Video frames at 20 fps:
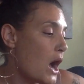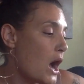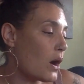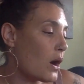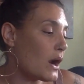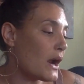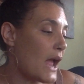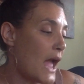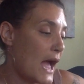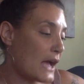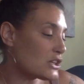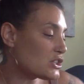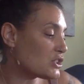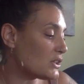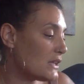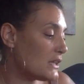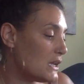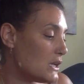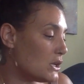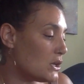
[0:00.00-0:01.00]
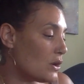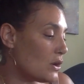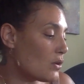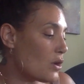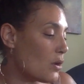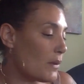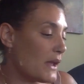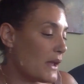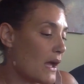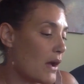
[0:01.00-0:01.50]
or actually, you know,
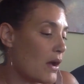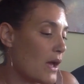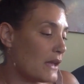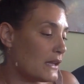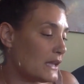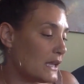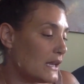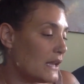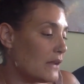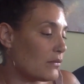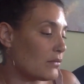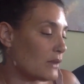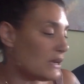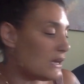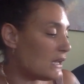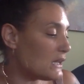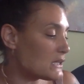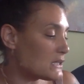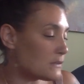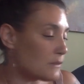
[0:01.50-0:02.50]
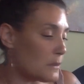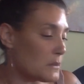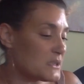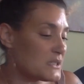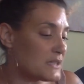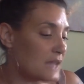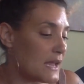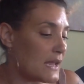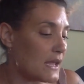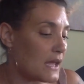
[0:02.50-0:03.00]
going out and getting readings from a
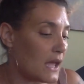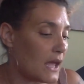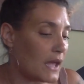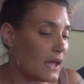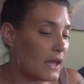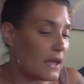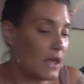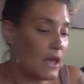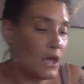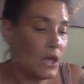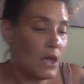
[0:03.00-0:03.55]
psychic.